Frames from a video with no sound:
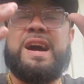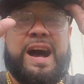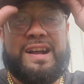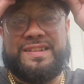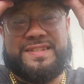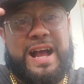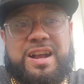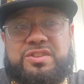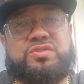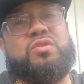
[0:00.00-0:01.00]
I
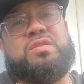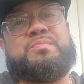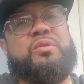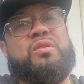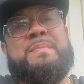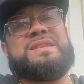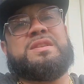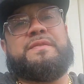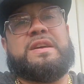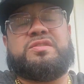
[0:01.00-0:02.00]
could talk, bro. Imagine
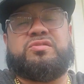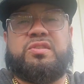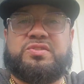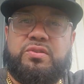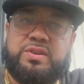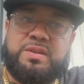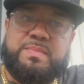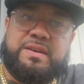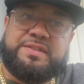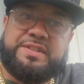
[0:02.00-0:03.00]
if I just start talking
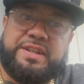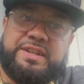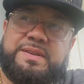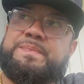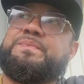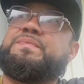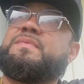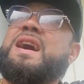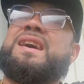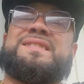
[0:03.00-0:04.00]
about shit.
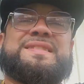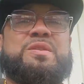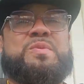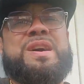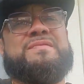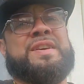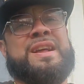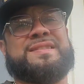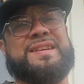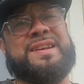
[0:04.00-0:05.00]
I could say whatever and
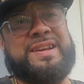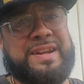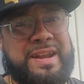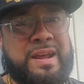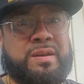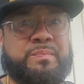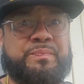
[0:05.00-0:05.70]
I say a nigga name.